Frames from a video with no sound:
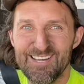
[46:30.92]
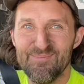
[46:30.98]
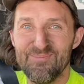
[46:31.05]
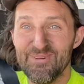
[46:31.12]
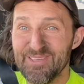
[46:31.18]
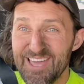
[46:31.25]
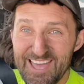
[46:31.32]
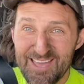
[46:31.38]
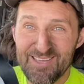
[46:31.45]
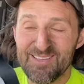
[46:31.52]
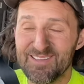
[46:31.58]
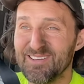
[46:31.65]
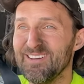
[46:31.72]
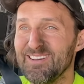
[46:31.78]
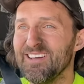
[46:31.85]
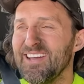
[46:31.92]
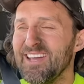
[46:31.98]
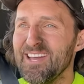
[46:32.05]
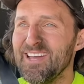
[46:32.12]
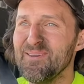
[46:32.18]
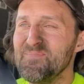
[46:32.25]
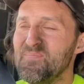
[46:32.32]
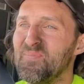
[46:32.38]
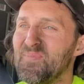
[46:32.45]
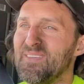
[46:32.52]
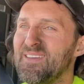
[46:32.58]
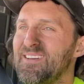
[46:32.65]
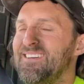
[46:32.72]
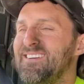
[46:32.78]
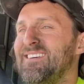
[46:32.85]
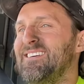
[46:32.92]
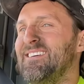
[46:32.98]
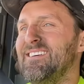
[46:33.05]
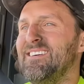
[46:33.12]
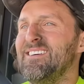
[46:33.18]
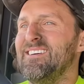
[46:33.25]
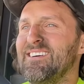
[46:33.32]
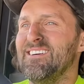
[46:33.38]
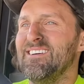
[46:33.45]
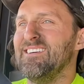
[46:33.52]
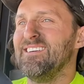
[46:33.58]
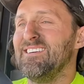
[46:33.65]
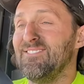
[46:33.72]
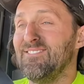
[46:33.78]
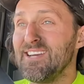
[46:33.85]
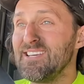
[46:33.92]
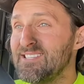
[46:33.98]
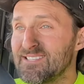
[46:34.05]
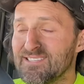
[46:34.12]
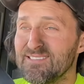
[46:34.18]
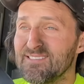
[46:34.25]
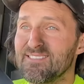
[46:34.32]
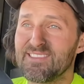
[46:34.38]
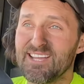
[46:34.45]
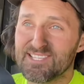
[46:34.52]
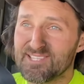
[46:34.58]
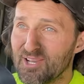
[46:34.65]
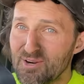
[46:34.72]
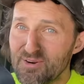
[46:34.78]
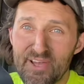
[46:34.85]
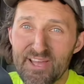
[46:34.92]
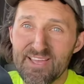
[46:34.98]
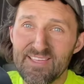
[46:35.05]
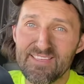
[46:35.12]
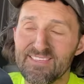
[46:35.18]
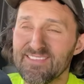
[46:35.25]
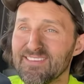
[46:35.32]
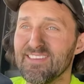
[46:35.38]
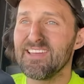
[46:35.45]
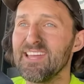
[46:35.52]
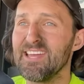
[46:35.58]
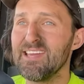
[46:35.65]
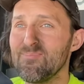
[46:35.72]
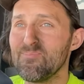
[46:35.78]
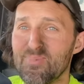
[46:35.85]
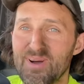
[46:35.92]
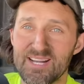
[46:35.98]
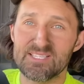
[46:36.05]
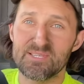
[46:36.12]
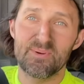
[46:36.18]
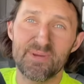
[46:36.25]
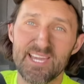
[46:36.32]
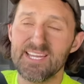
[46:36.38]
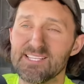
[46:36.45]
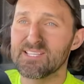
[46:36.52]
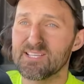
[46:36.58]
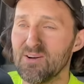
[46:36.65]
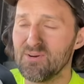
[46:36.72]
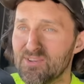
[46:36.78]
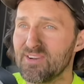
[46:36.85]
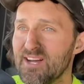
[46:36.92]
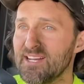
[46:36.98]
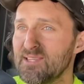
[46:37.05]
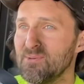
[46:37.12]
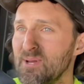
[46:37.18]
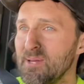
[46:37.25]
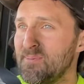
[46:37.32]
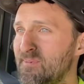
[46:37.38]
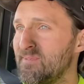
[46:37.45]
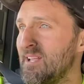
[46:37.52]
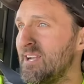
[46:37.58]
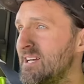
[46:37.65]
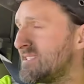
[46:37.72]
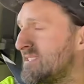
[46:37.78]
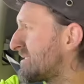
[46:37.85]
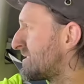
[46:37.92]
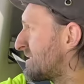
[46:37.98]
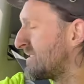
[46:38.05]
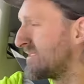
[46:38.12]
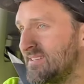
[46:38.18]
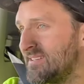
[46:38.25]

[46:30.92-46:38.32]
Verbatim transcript: but yeah um, Right, that's over. Uh, back to work to go and crack the whip with the lads.